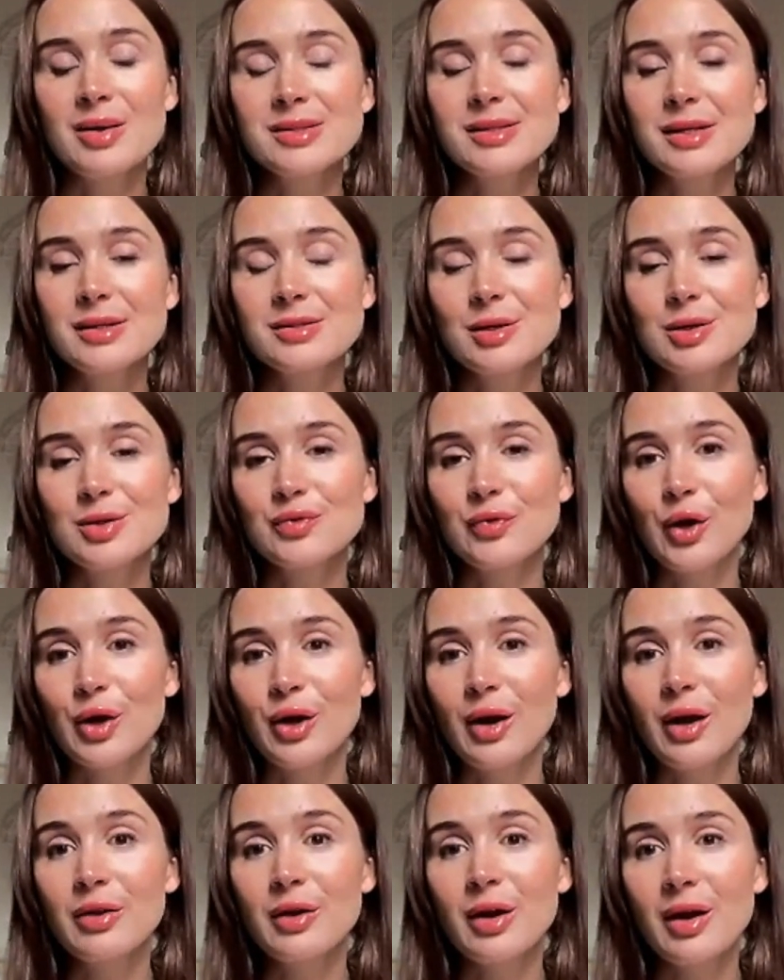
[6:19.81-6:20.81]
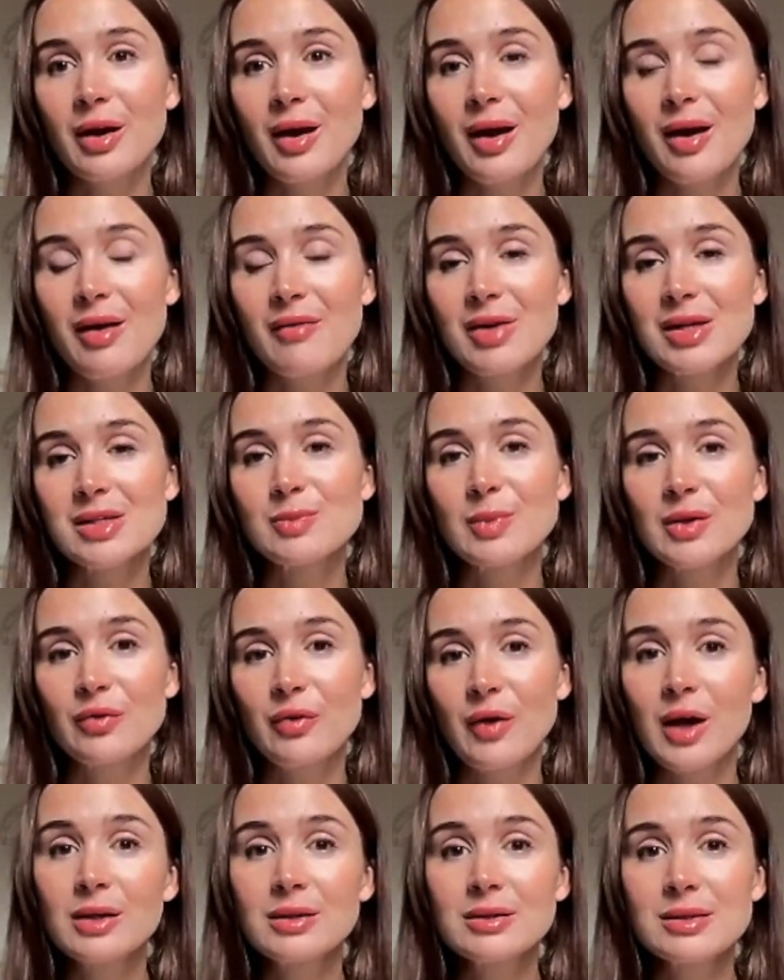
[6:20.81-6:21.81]
six years for another investment
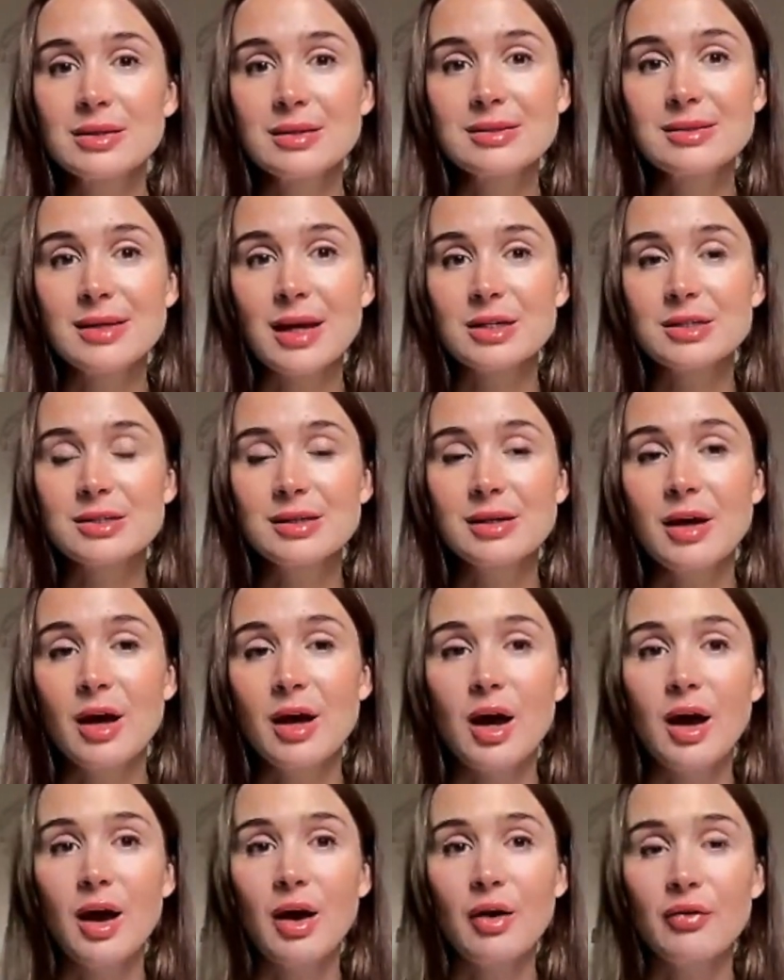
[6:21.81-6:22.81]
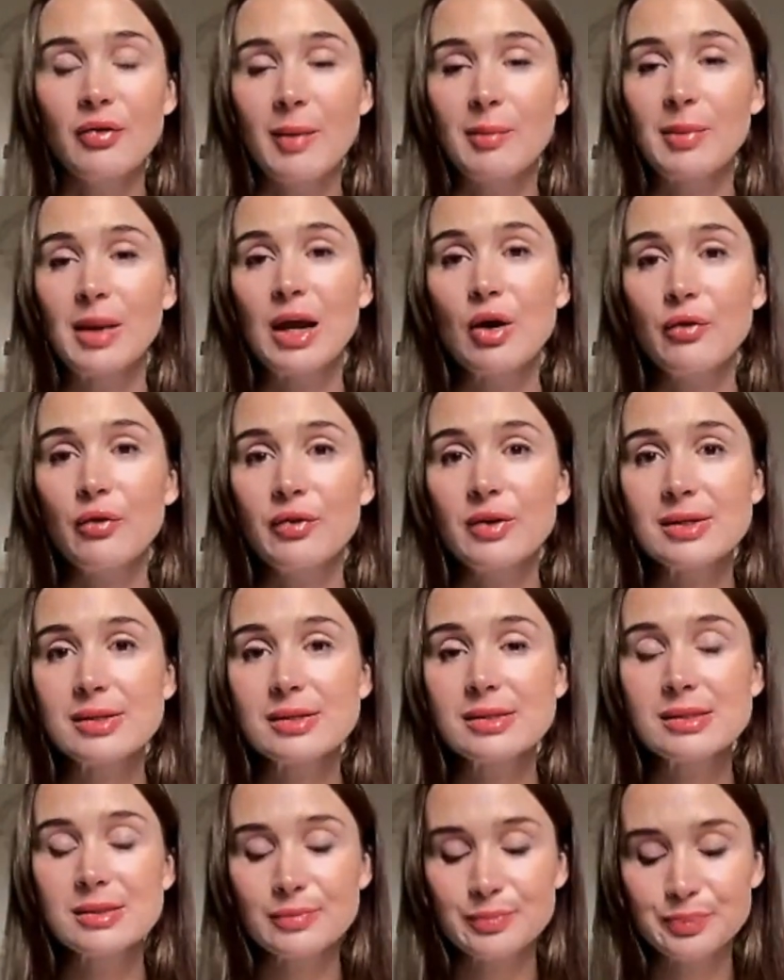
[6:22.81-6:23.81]
fund it's actually a, a family
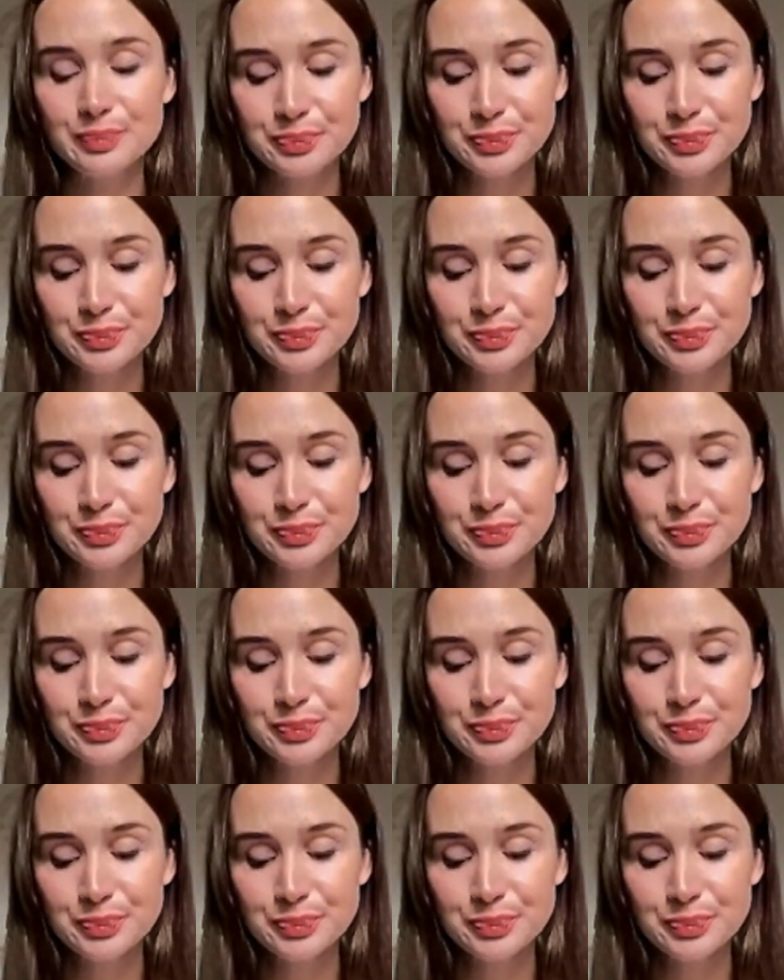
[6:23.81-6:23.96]
office